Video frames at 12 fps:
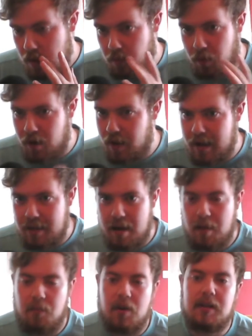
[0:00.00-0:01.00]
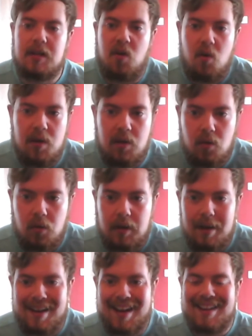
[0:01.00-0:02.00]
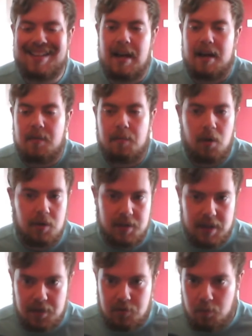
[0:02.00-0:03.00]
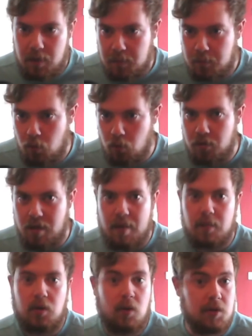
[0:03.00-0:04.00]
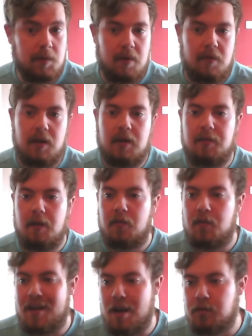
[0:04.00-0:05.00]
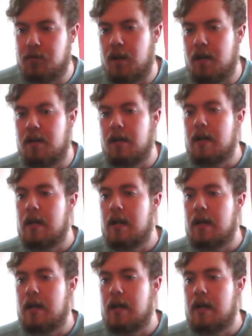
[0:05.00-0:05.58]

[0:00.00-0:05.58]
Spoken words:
But that brings out Oney Lorcan and Danny Burch to get into a big brawl with them. Cause a bit of a kerfuffle on the outside.